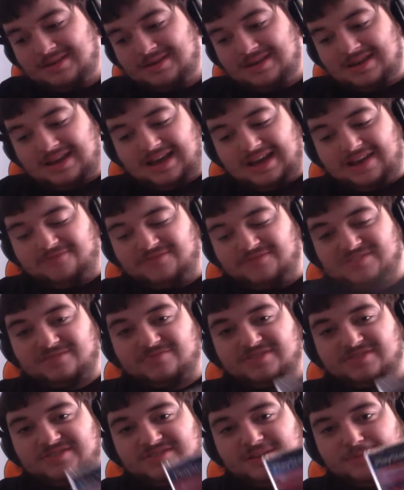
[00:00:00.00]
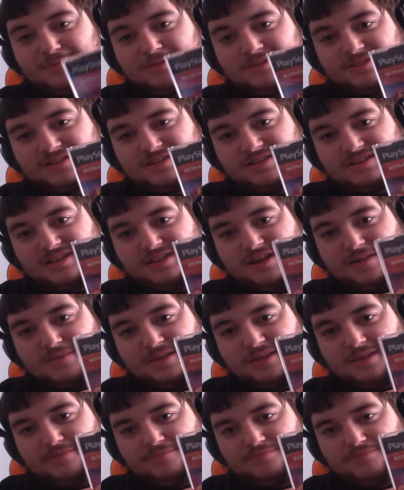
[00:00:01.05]
And for some reason I picked the
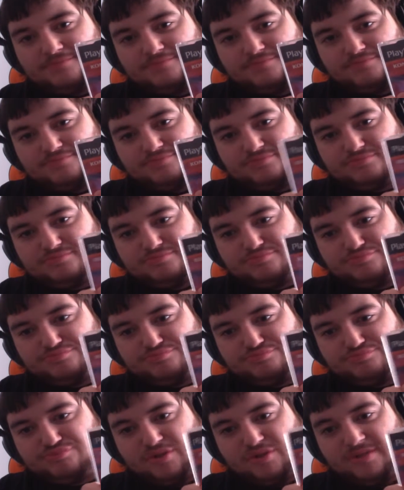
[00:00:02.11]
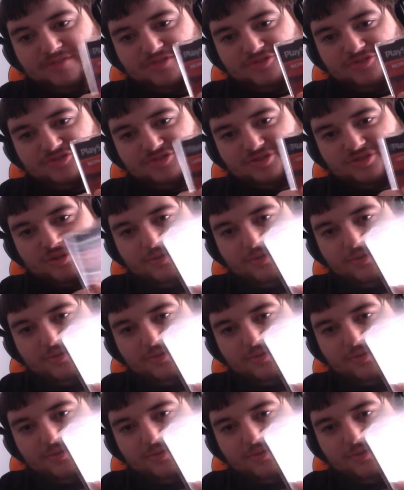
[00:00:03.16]
Konami Pro Evolution Soccer